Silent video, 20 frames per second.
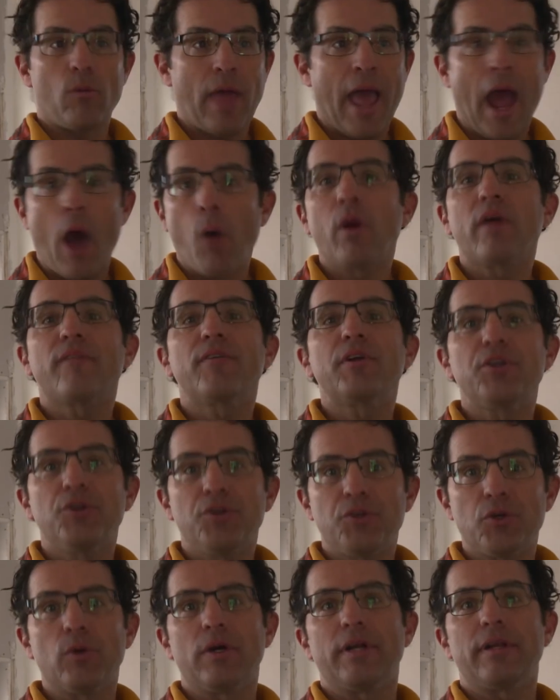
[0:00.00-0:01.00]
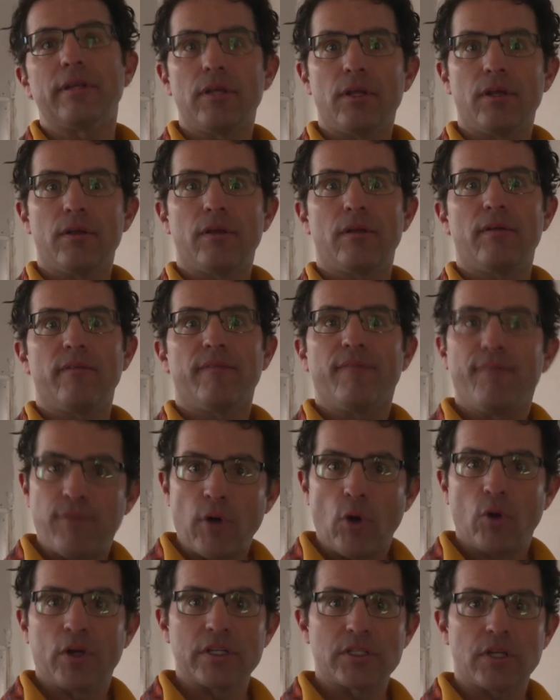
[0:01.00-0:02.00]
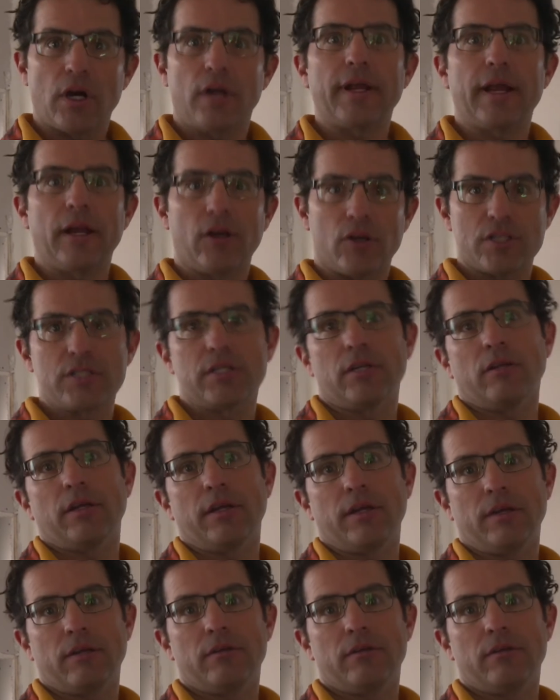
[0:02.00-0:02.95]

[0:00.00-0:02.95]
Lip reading: However you do it, focus on air sealing.